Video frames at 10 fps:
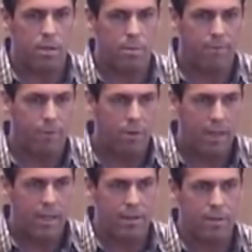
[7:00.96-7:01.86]

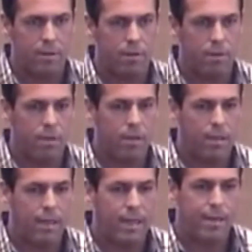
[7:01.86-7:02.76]
Beforehand,
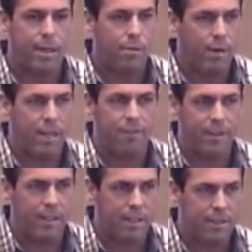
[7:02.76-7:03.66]
I ran to
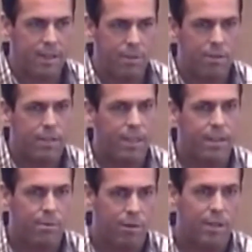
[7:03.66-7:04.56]
Phoenix. I always thought
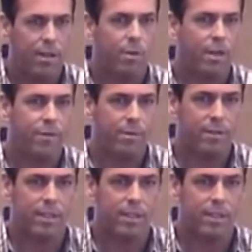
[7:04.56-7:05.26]
that running away from this,